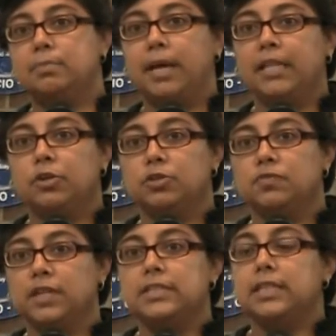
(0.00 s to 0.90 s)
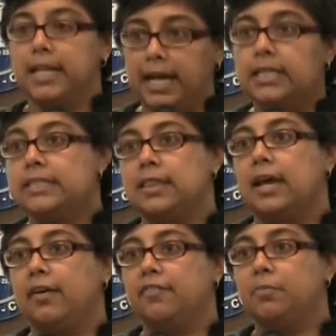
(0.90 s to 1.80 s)
to pay those fees, and that is
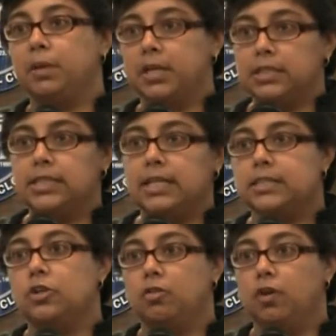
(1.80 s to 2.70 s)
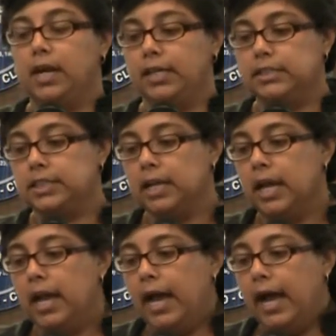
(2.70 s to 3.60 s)
theft, because that's not right.
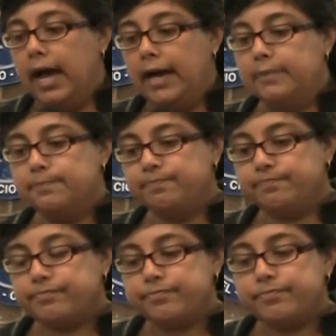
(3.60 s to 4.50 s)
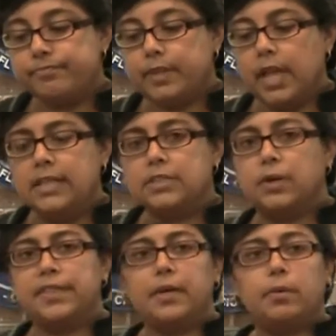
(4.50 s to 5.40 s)
And so I
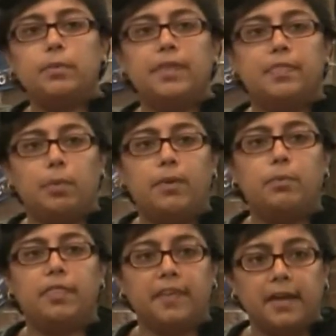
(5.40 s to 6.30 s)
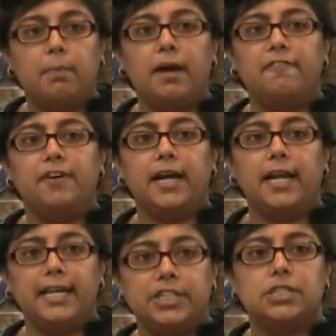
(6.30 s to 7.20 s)
think when we think about
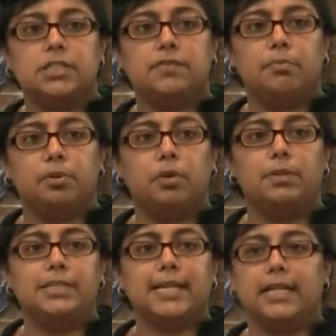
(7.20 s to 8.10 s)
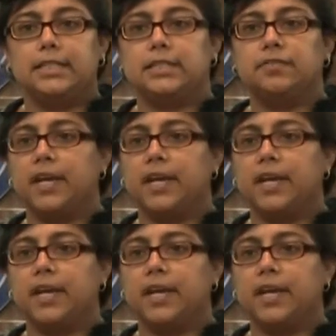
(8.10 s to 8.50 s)
violations of employment standards, of